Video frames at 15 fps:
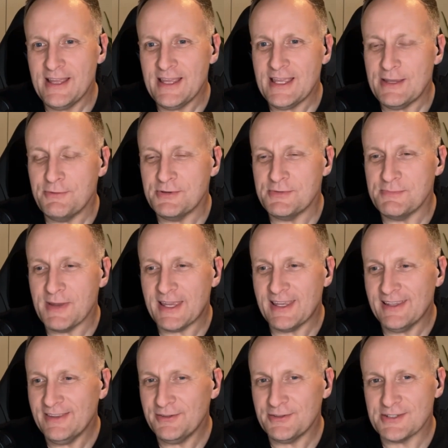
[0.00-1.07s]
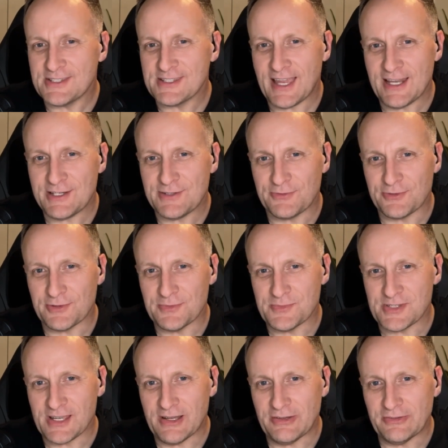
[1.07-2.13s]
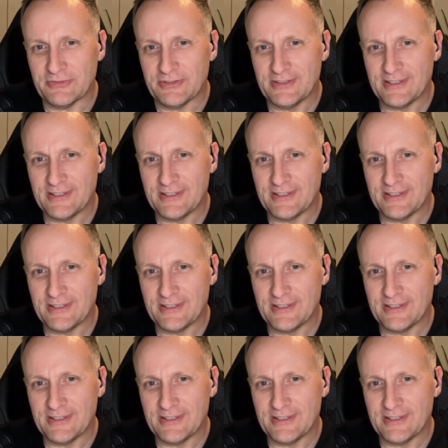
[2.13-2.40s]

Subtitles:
he was making a little sketch for himself.